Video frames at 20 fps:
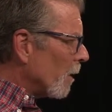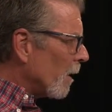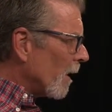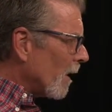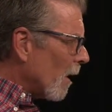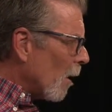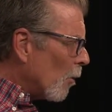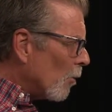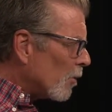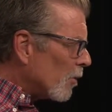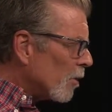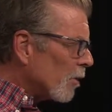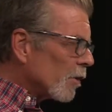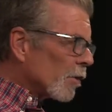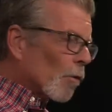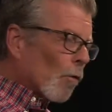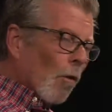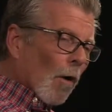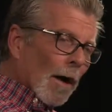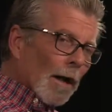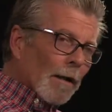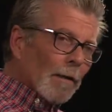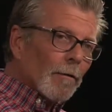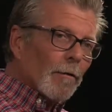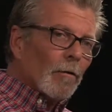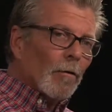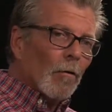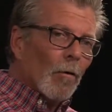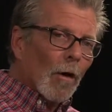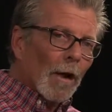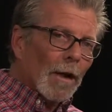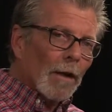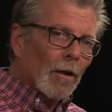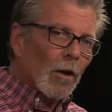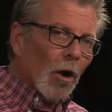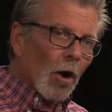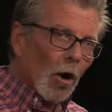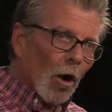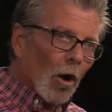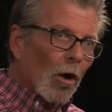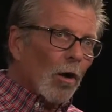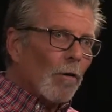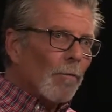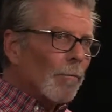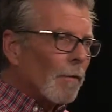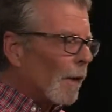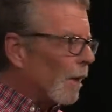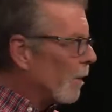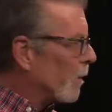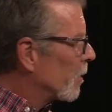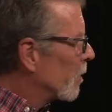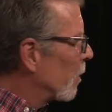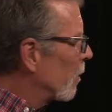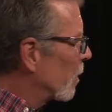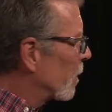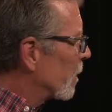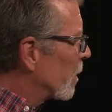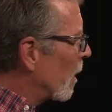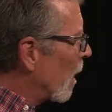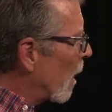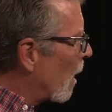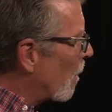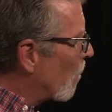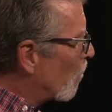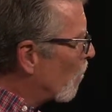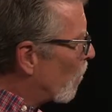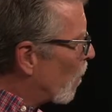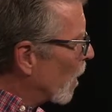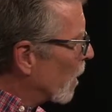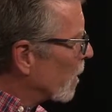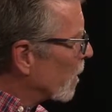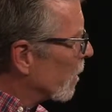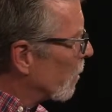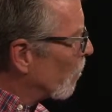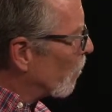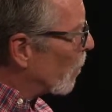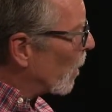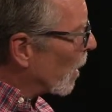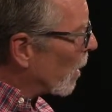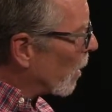Ocean's quite calm, and so it's not a bunch of big